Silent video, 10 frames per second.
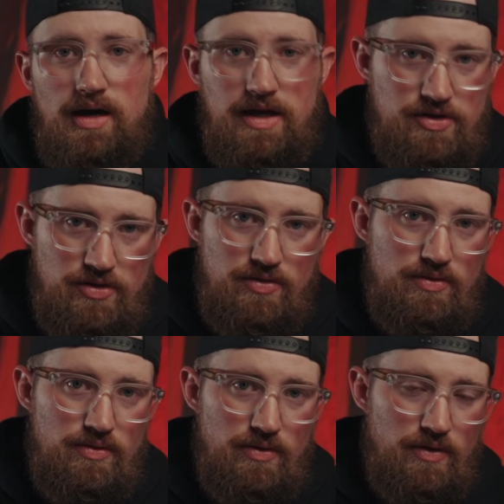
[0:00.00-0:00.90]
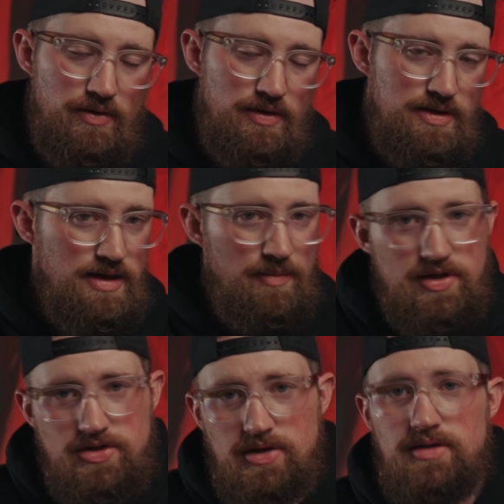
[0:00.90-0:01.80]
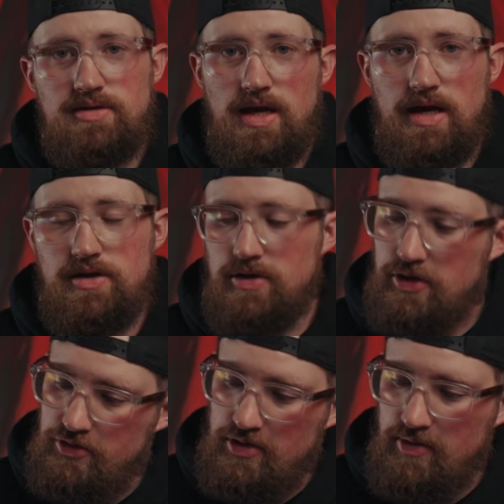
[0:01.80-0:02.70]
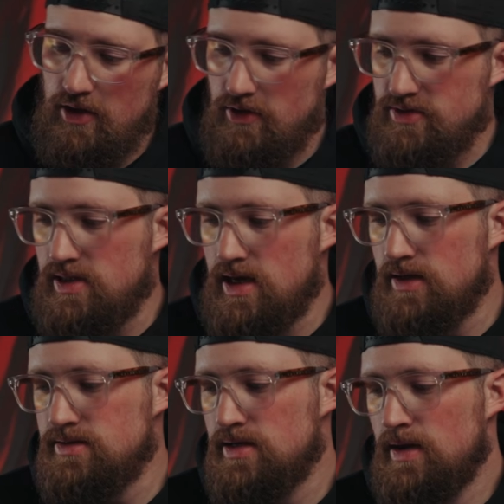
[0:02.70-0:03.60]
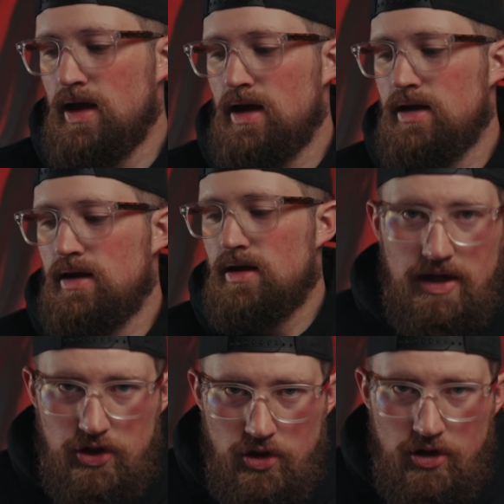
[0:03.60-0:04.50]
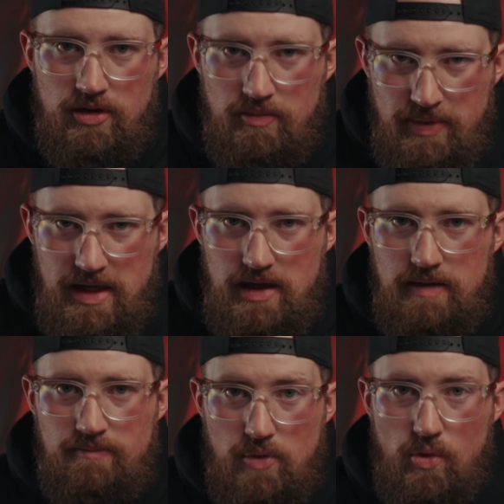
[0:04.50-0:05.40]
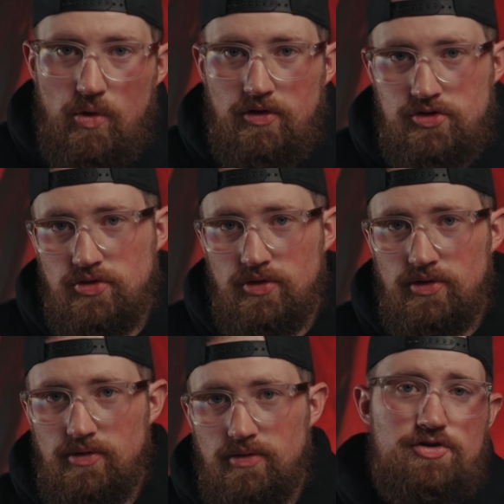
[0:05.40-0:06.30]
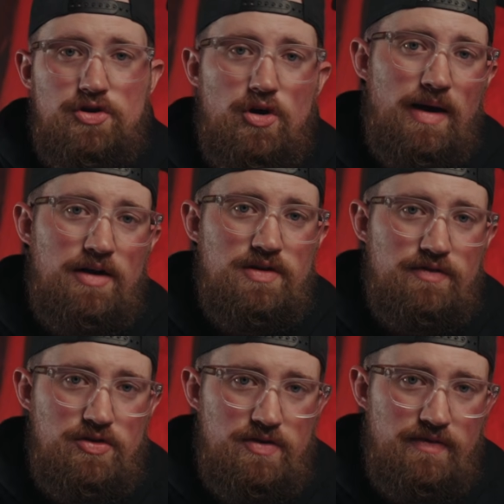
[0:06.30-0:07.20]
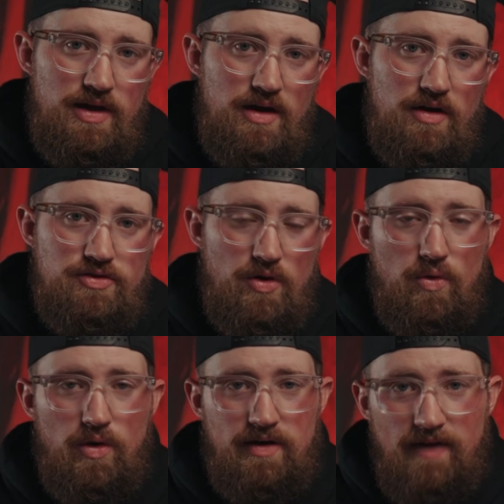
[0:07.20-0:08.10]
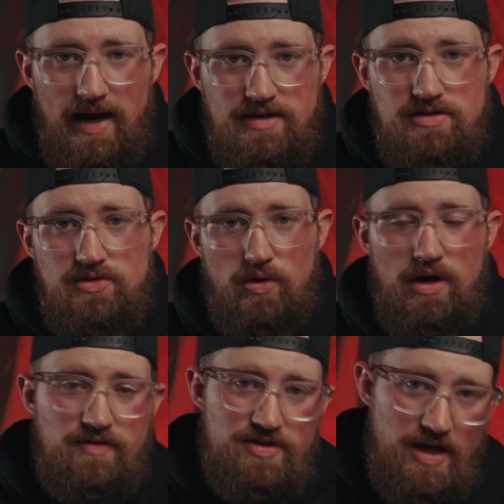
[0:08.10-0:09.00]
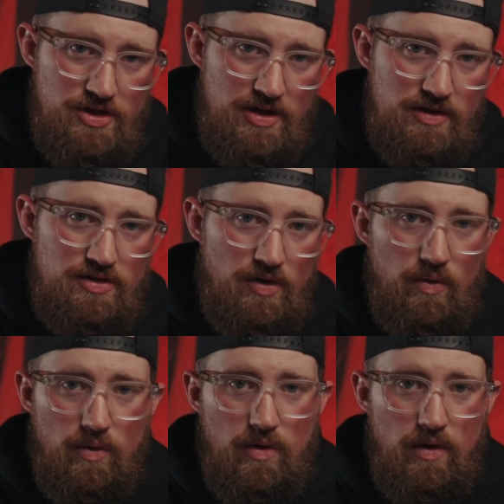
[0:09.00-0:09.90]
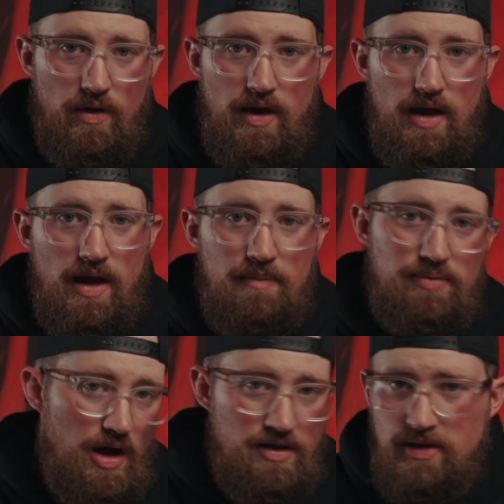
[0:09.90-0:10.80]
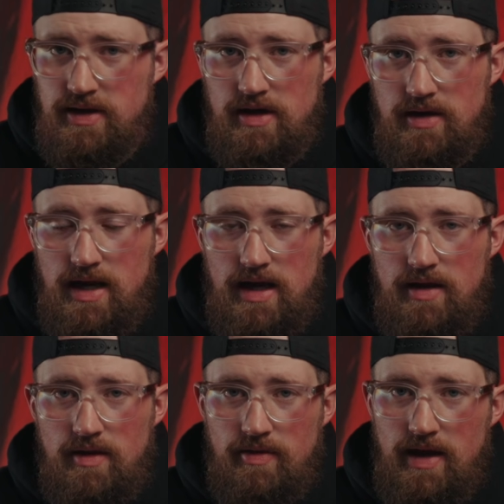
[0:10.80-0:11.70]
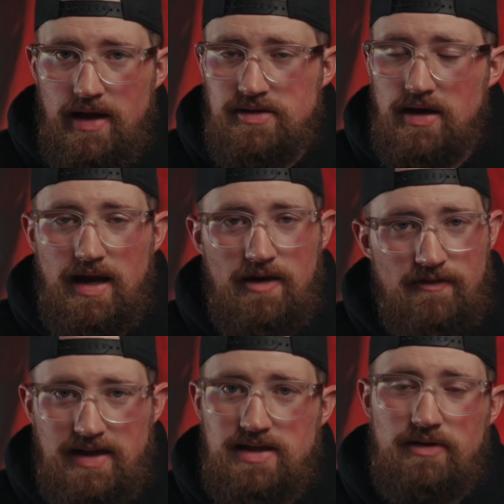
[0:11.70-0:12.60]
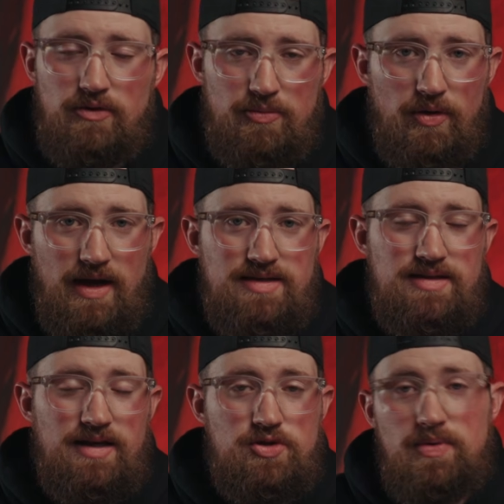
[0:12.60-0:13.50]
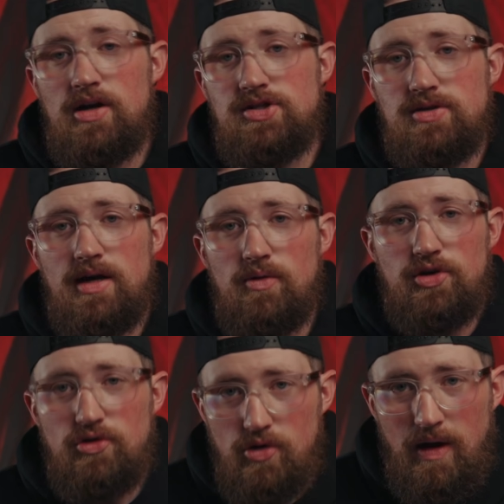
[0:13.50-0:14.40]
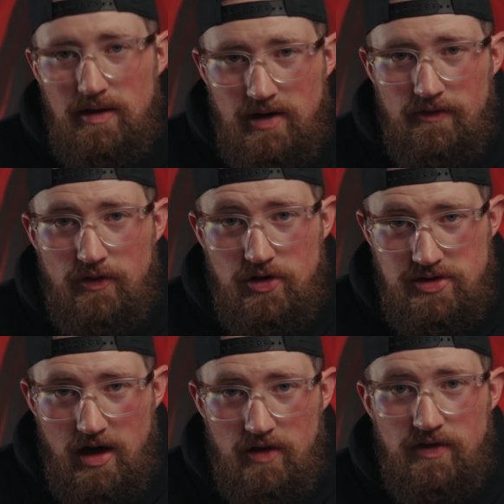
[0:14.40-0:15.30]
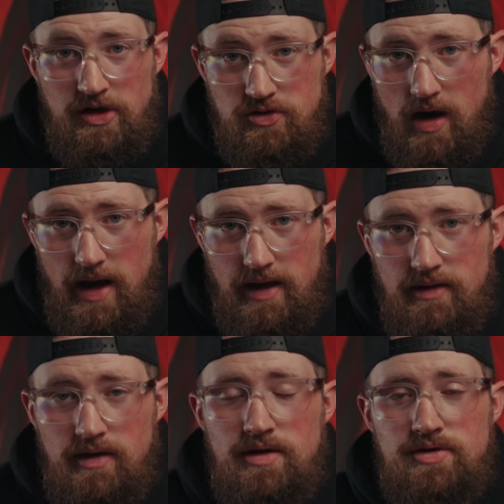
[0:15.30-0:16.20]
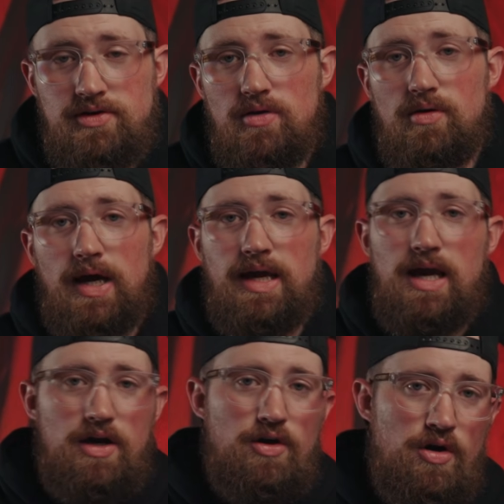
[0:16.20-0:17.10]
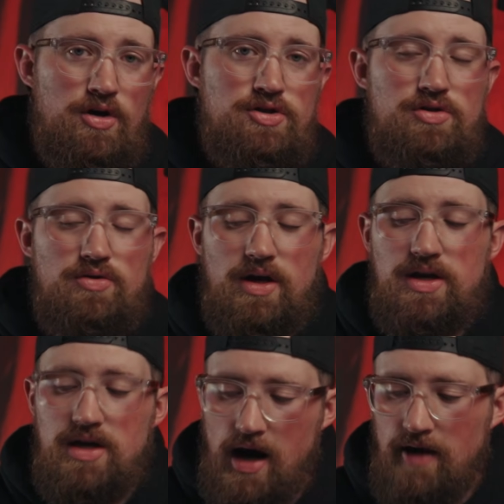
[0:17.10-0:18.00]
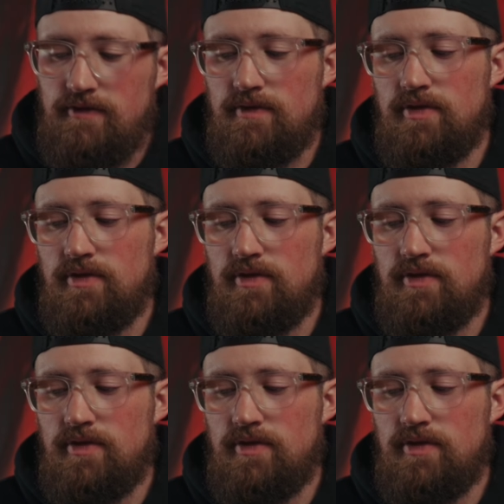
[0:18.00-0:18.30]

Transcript: into these competitions and doing YouTube and all those things. And it couldn't be more true. There's no amount of YouTube videos or advice or conversations or blogs on the internet that is gonna effectively replace the experience you get when you go out there for yourself and try it. So I can't encourage you enough